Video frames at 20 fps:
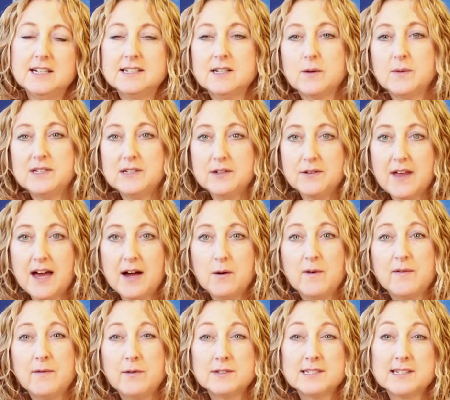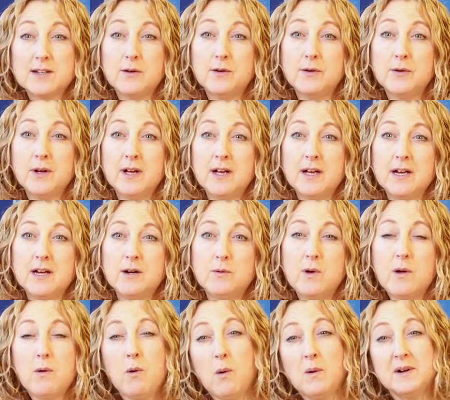So we do that. We've also,
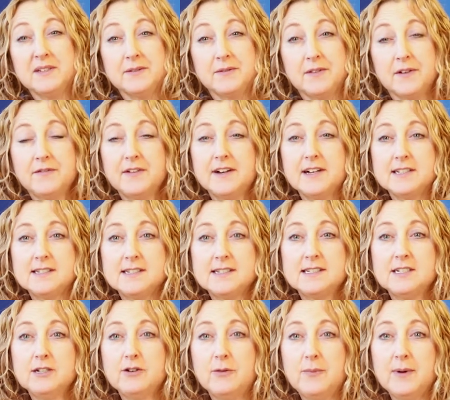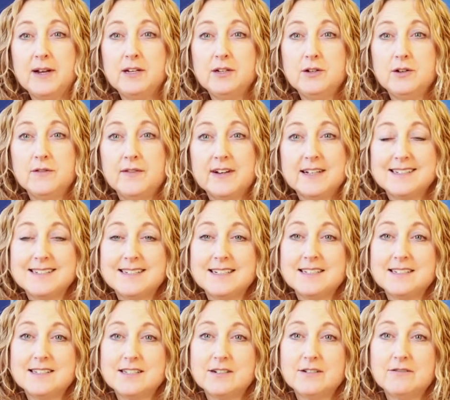we were one of the first European
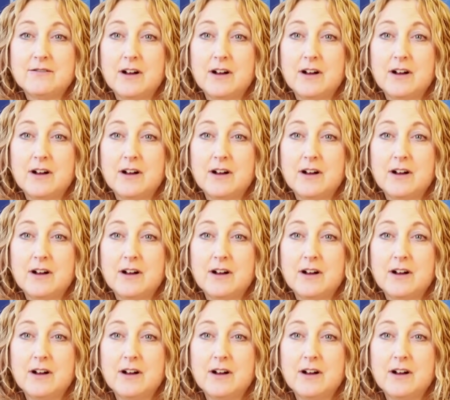universities to